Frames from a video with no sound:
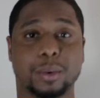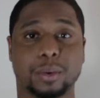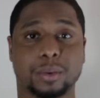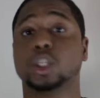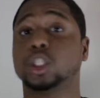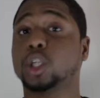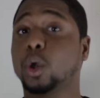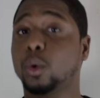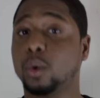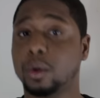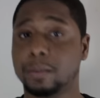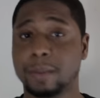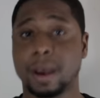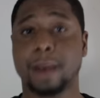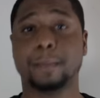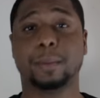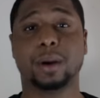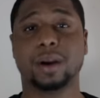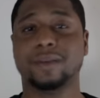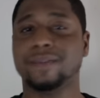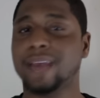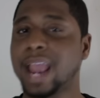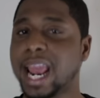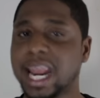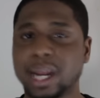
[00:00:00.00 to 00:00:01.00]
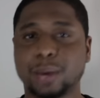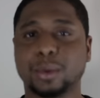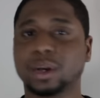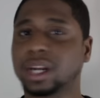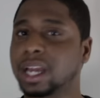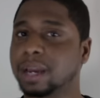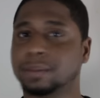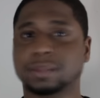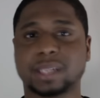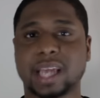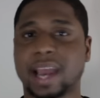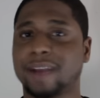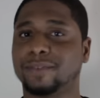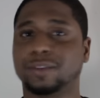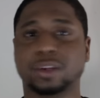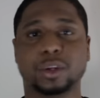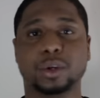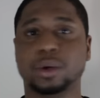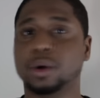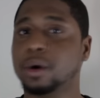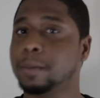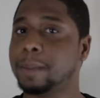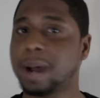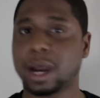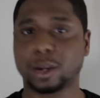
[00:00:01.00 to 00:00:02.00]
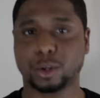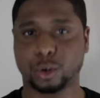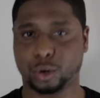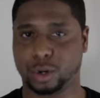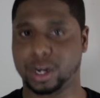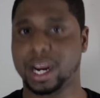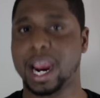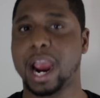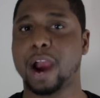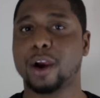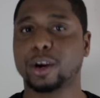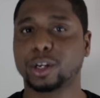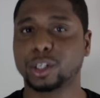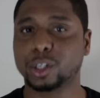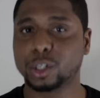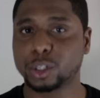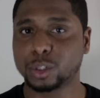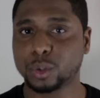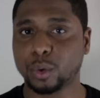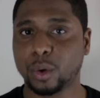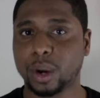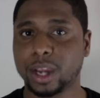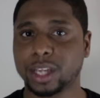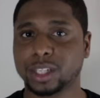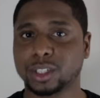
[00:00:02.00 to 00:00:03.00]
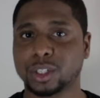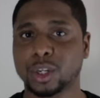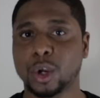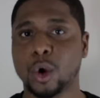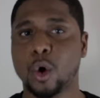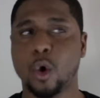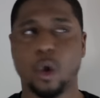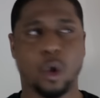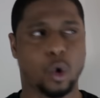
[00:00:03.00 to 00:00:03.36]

So remember, if anyone comes after you about your character choice